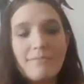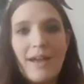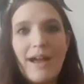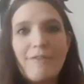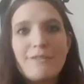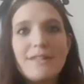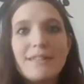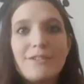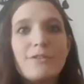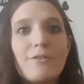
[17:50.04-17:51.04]
was a
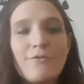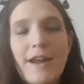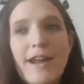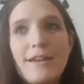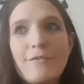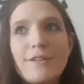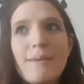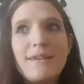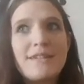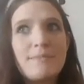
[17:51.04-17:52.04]
little afraid of
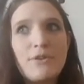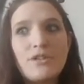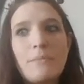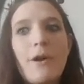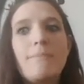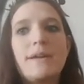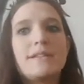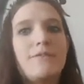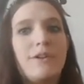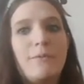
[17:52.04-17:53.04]
coming to the pushing part, because
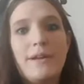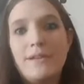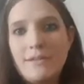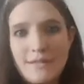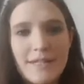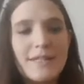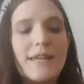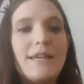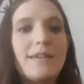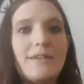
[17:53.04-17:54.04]
everyone is
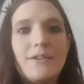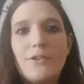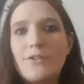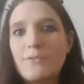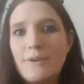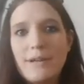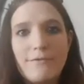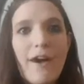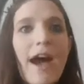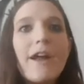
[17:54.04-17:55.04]
like, you know, the ring of
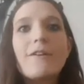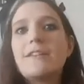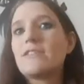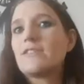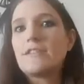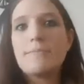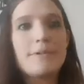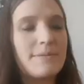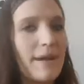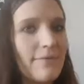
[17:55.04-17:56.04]
fire, it's the
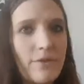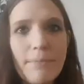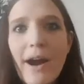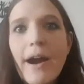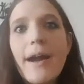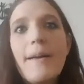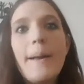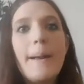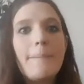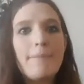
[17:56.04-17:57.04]
most painful part.
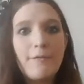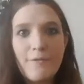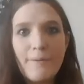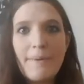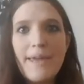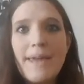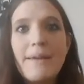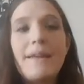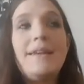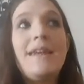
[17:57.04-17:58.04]
But for
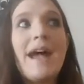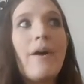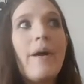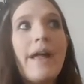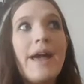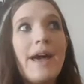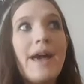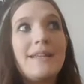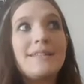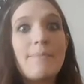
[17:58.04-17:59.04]
me, now I
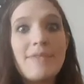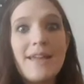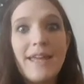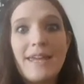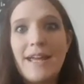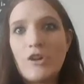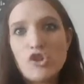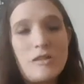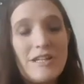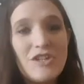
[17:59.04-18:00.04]
had something I can
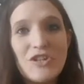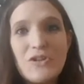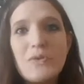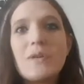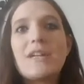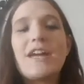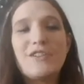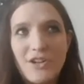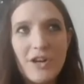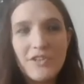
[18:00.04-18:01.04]
actually do and I
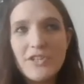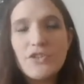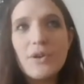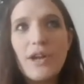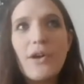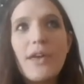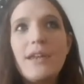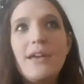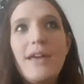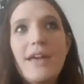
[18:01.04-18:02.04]
could concentrate on.
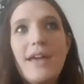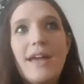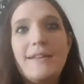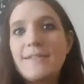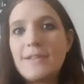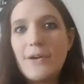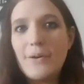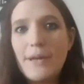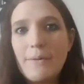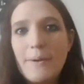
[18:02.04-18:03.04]
And
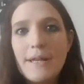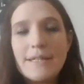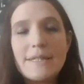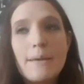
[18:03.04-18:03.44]
so it was